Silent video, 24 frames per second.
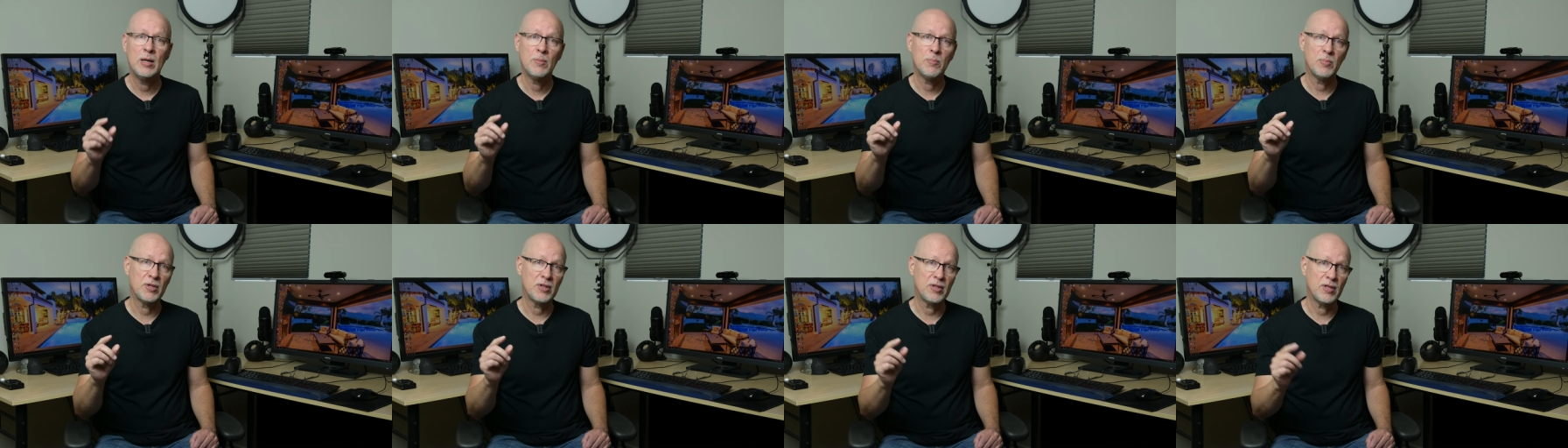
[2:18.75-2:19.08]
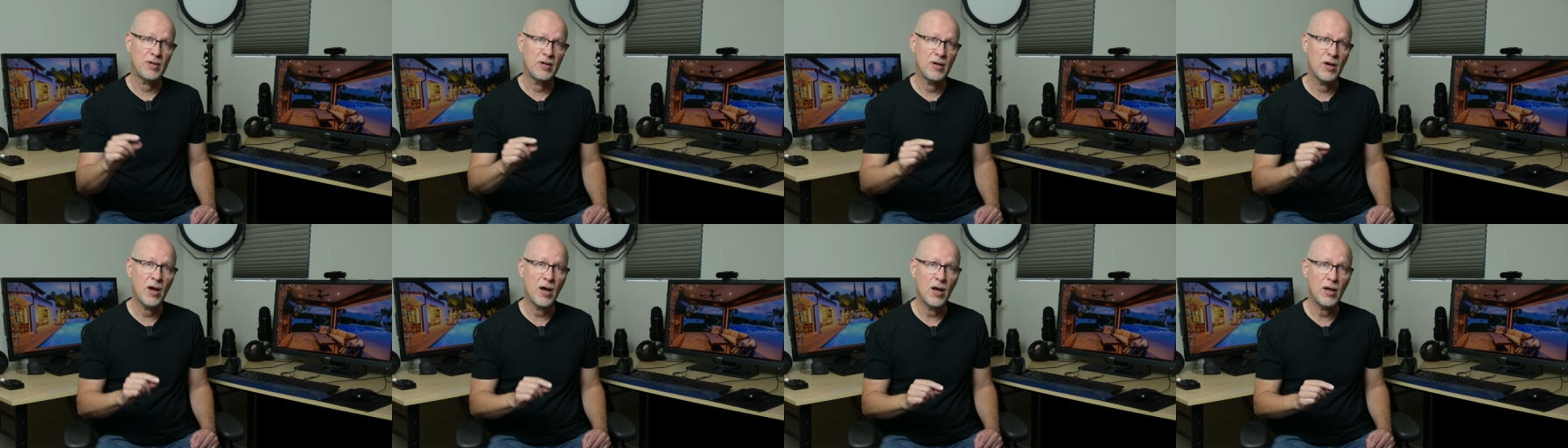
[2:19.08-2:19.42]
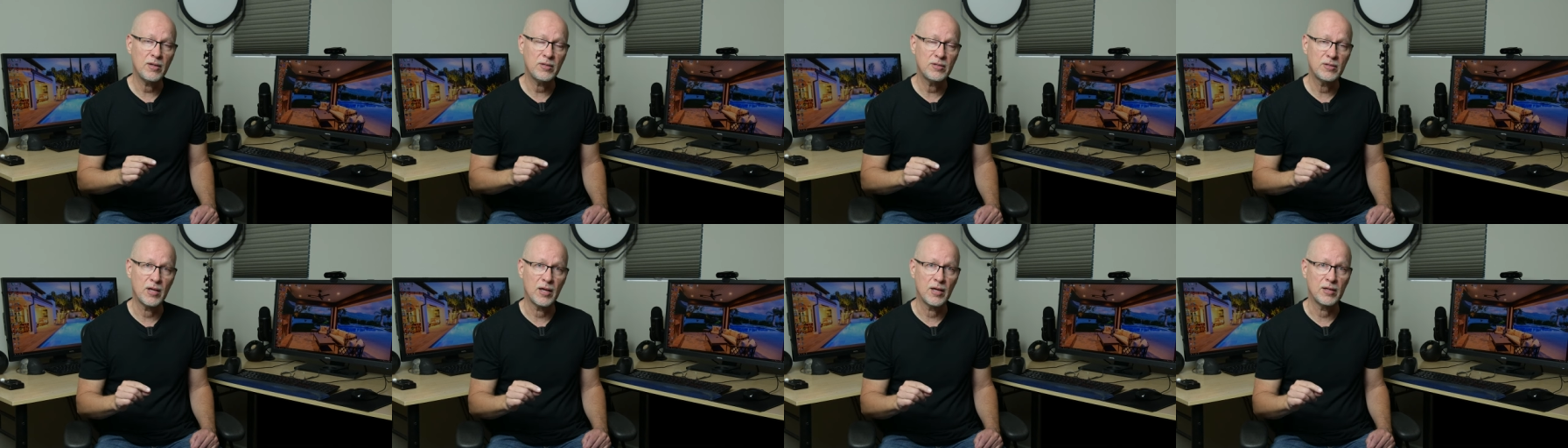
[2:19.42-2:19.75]
But the
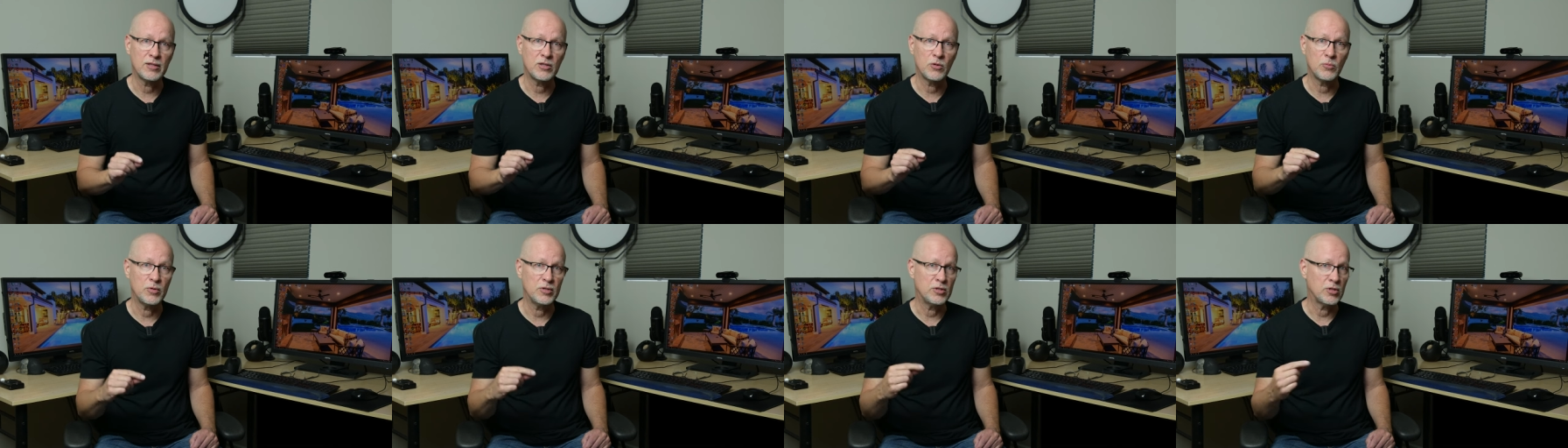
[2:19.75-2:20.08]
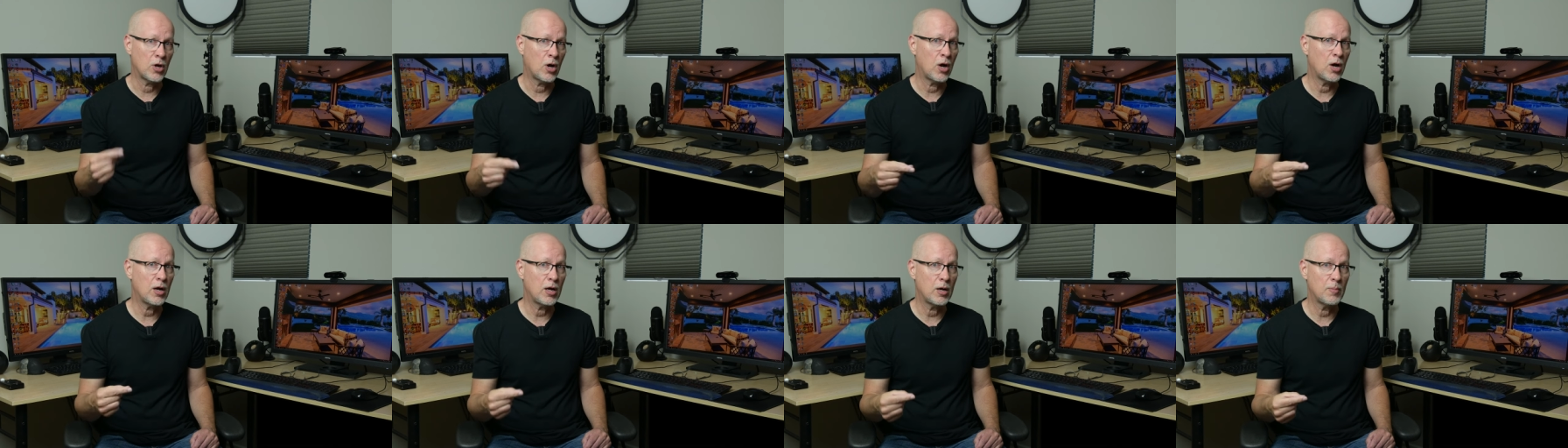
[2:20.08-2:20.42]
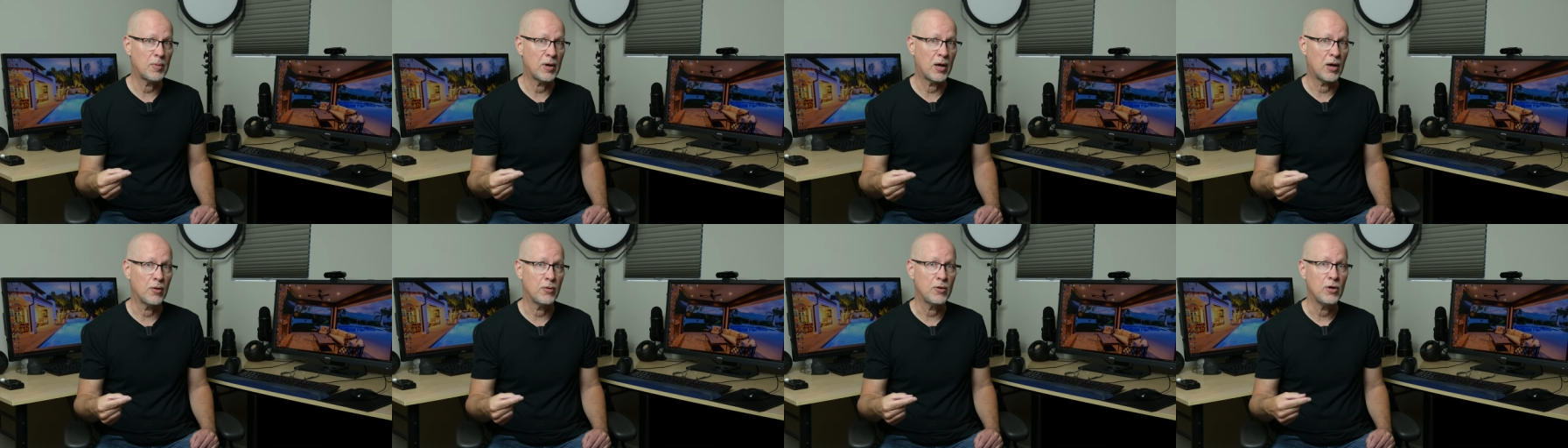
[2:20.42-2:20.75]
content that we talk
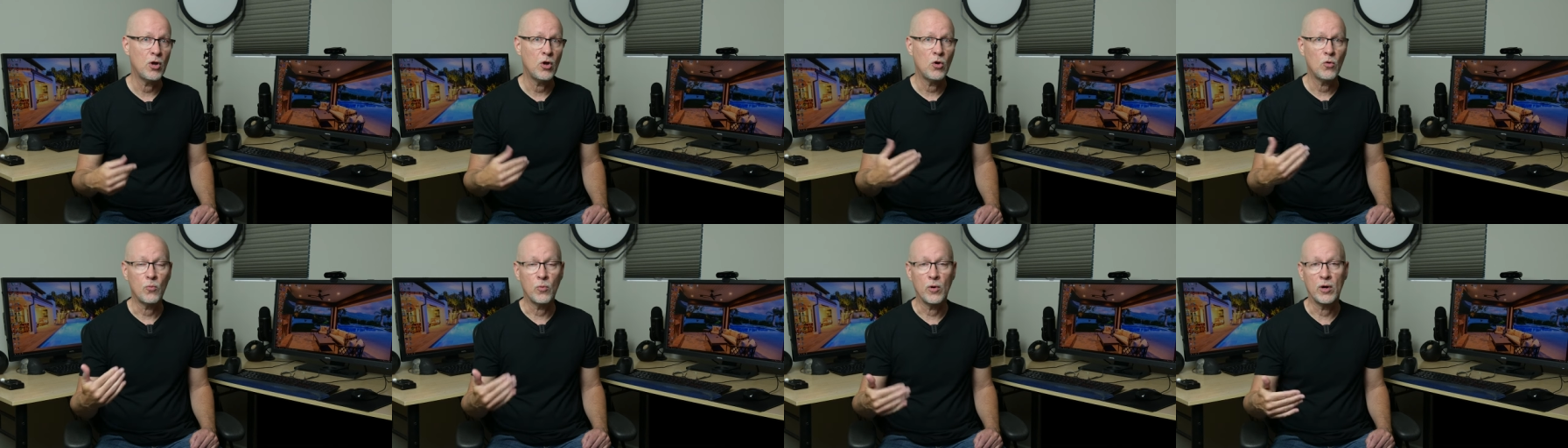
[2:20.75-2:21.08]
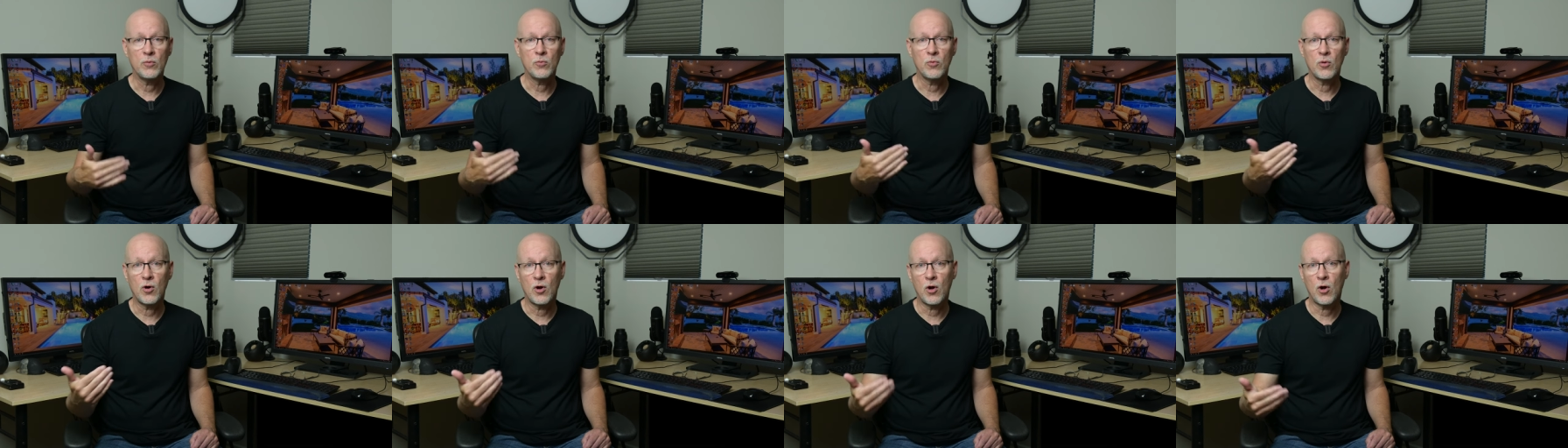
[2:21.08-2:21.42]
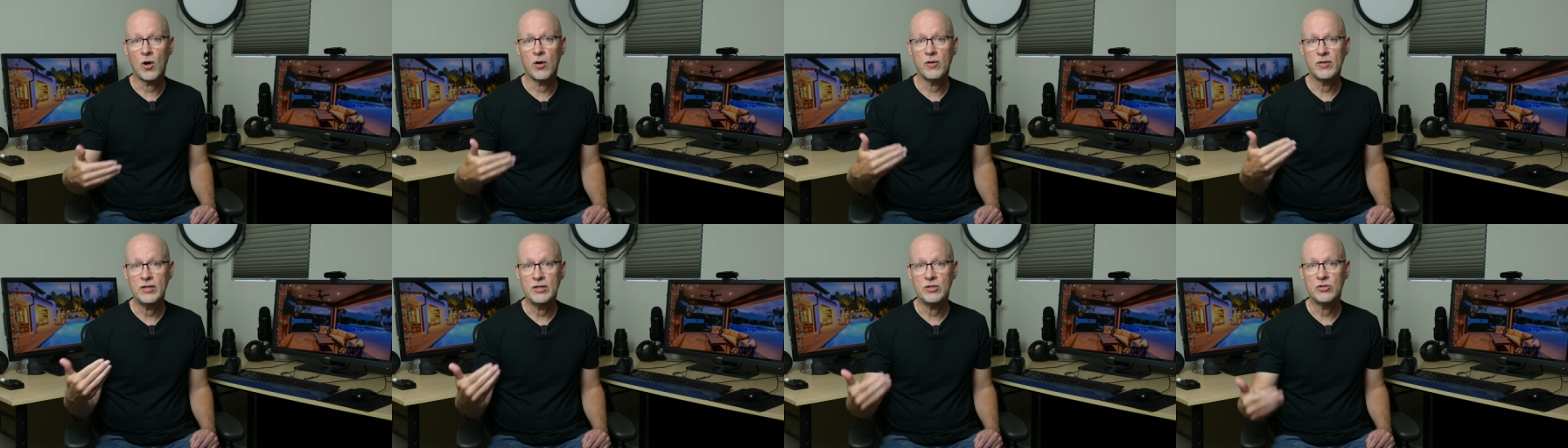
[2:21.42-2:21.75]
about when we're
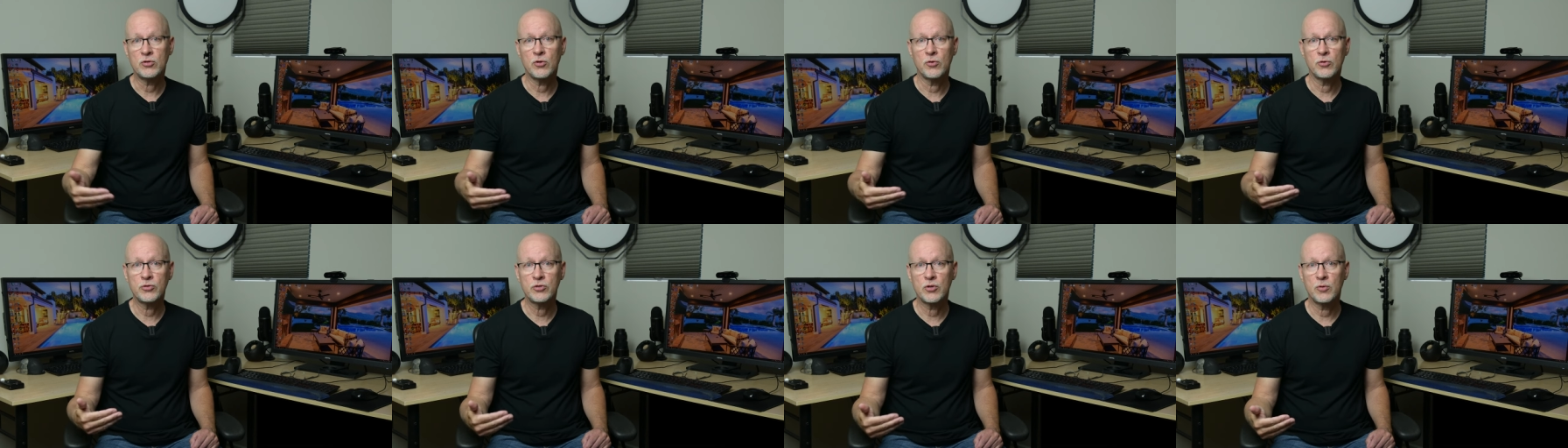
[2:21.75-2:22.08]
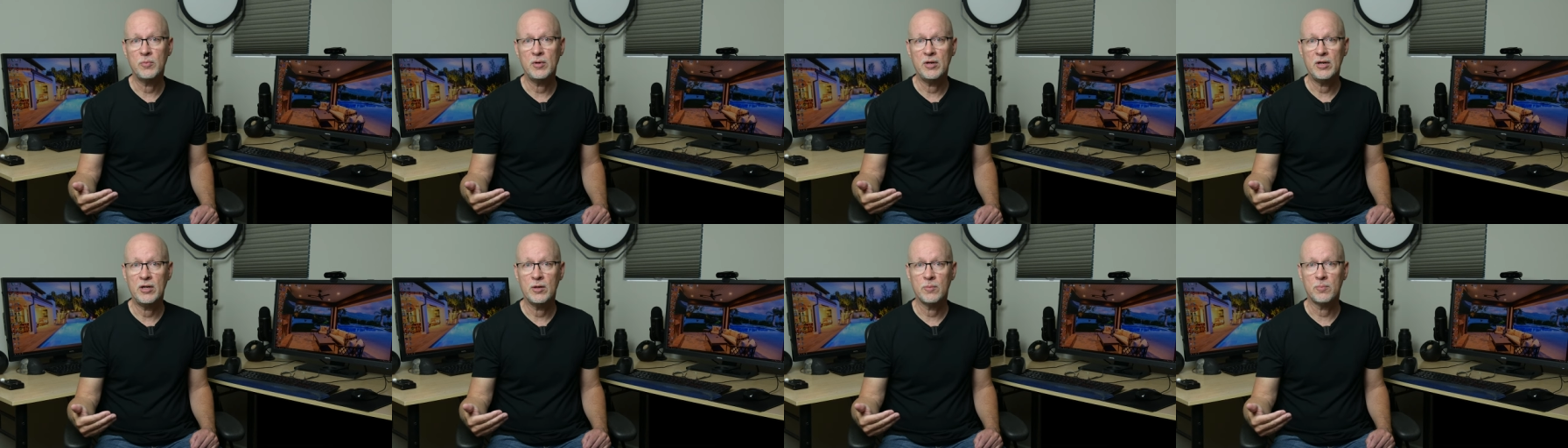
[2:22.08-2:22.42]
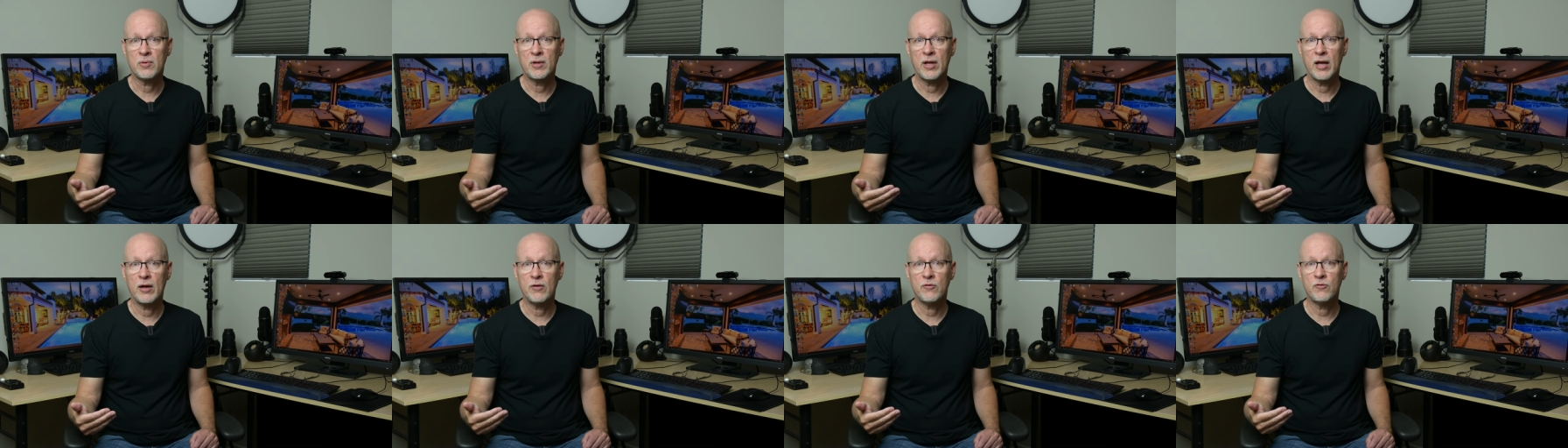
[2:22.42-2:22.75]
on these social media
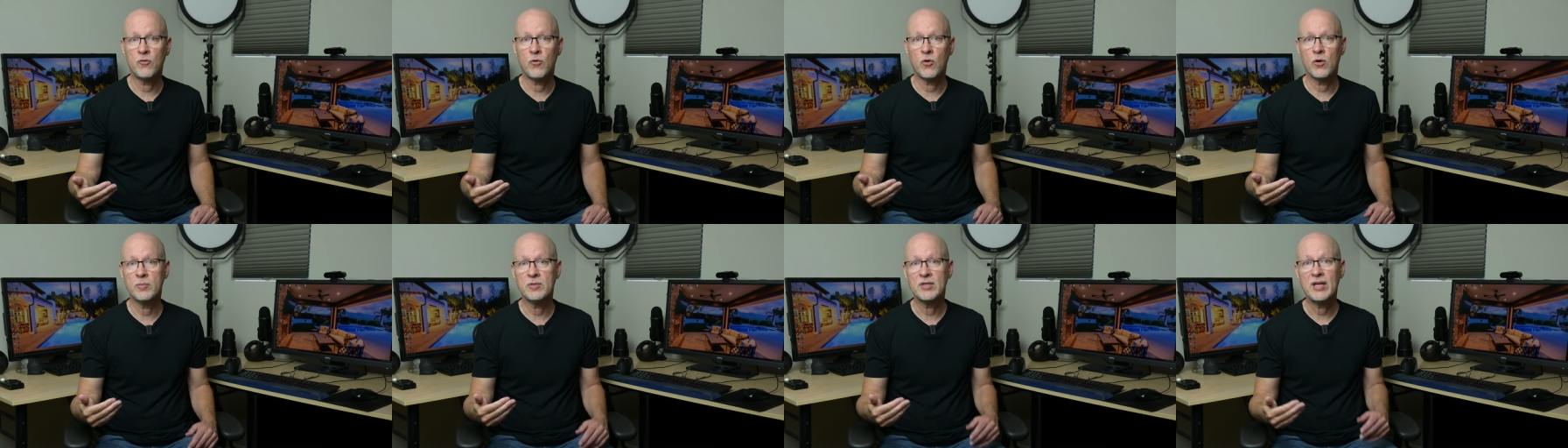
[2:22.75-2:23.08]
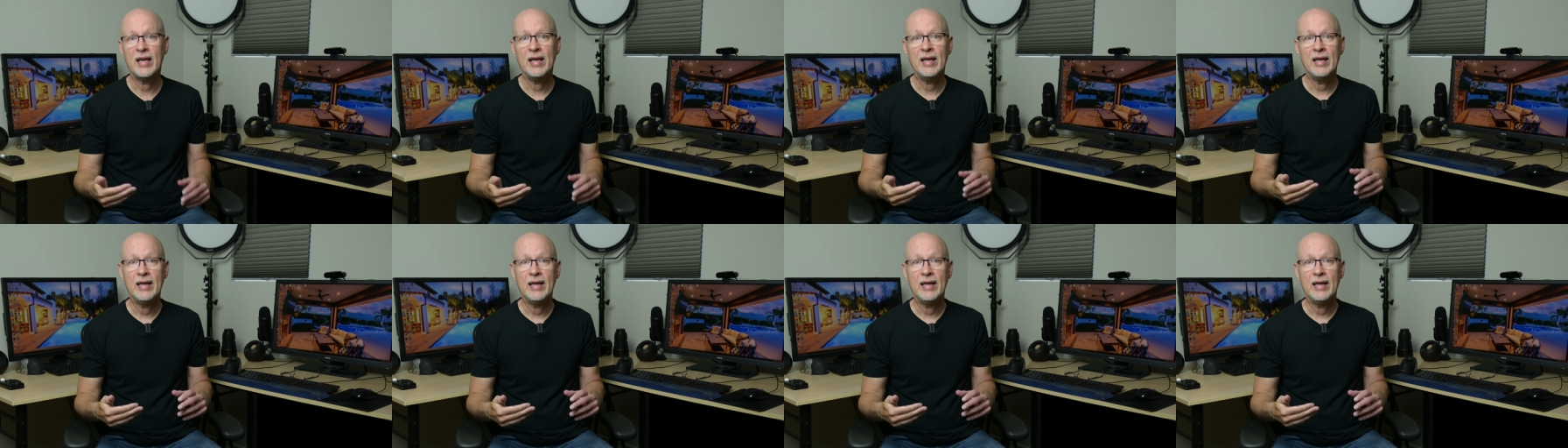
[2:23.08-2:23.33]
platforms,